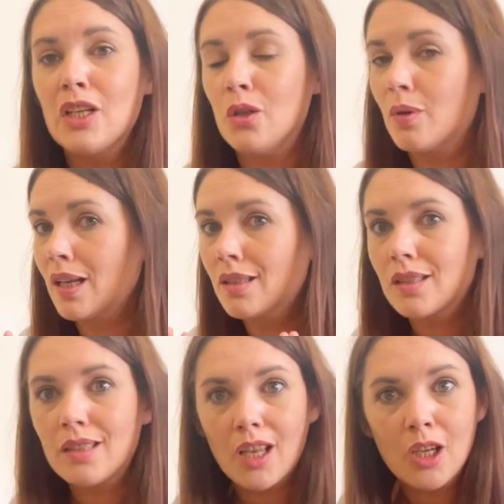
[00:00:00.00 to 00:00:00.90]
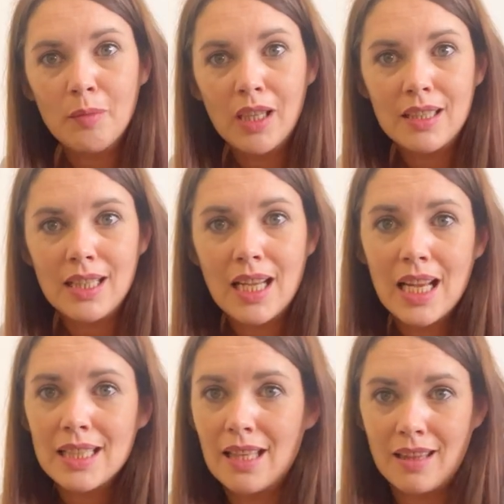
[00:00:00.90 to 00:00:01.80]
You will get so many
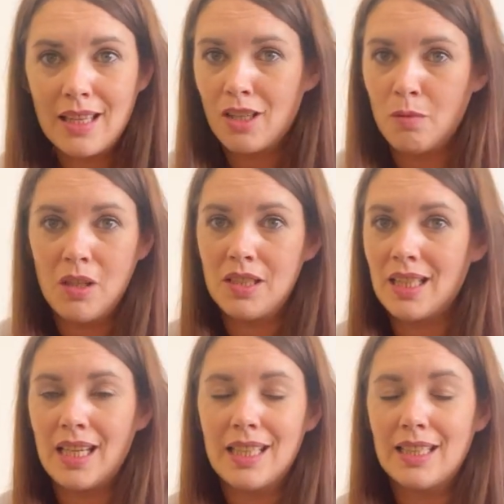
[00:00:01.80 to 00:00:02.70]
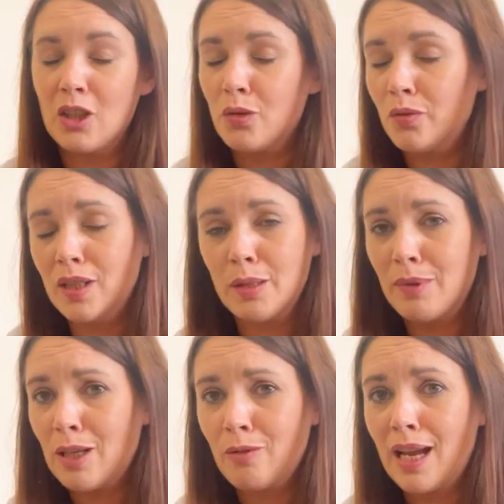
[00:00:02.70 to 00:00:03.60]
ideas. The community is
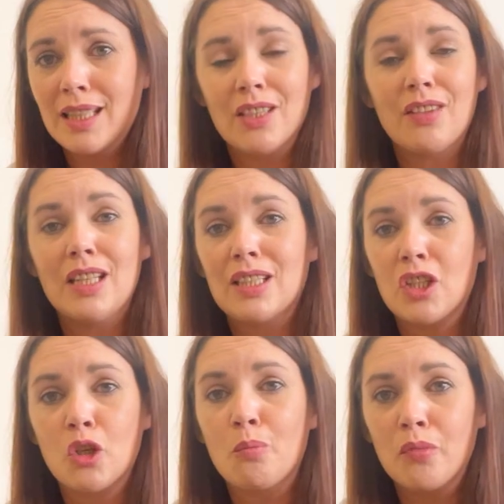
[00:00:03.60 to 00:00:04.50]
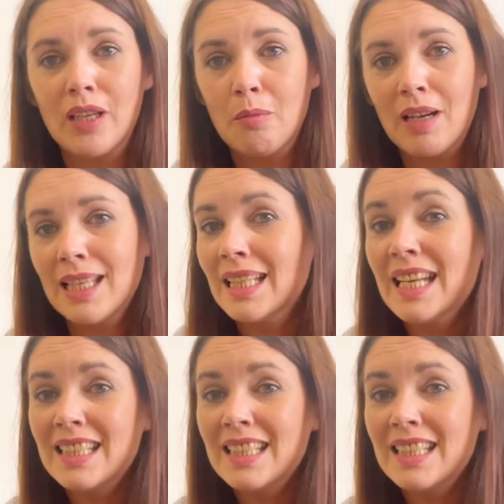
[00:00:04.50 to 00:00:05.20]
incredibly creative and it's such a brilliant place